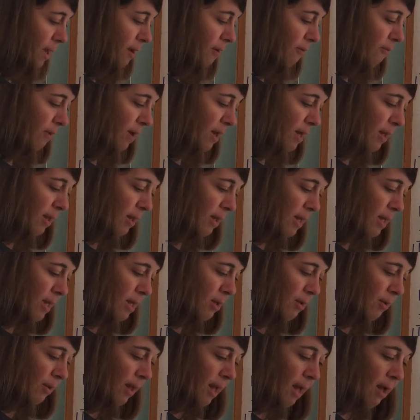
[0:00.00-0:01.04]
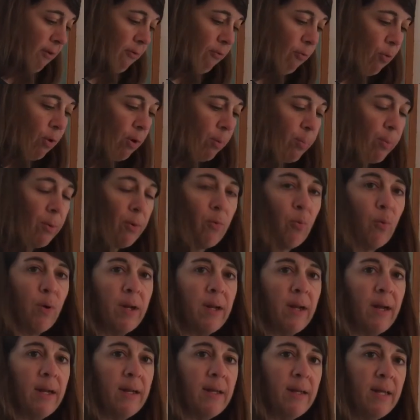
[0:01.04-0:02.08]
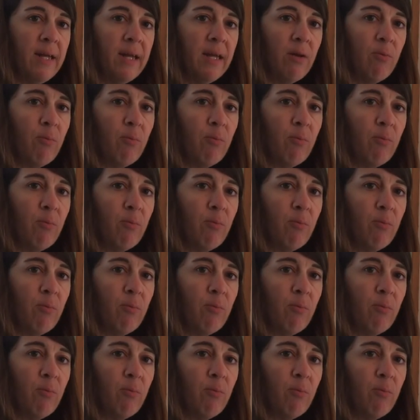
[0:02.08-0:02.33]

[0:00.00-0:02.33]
Finally, you'll have workbook 119,